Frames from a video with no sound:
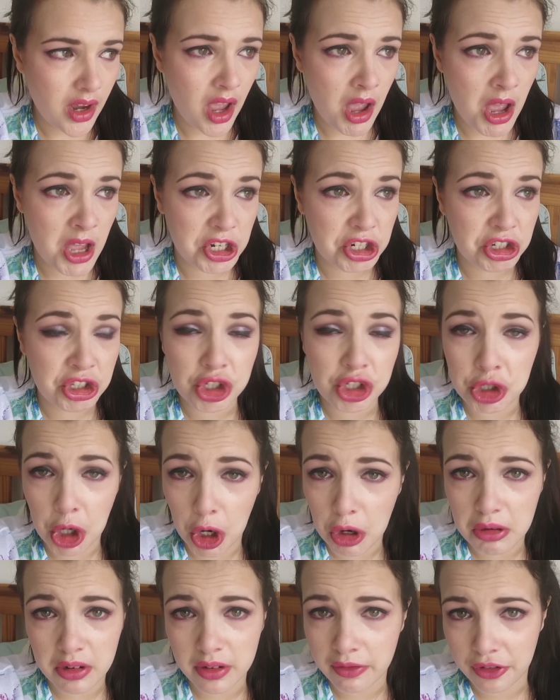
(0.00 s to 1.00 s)
I just
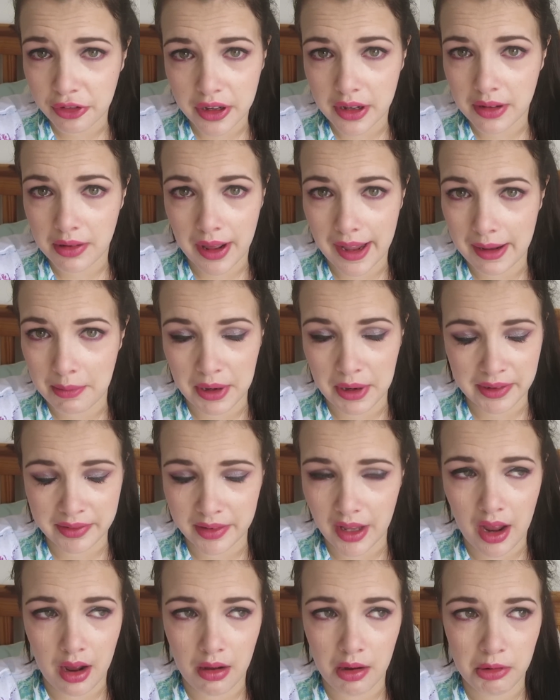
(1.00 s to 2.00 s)
don't feel like
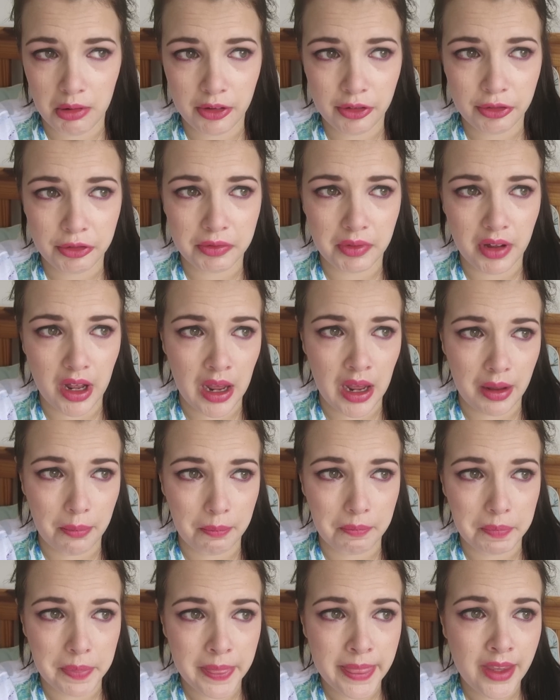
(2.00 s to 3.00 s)
myself.
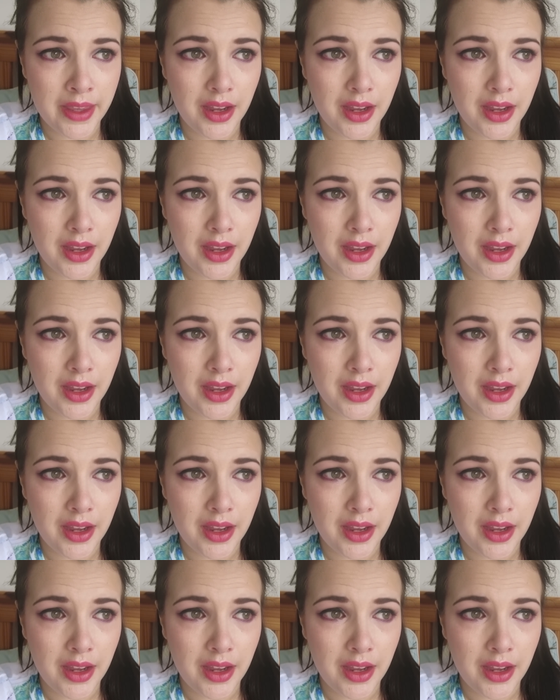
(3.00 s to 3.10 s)
Um,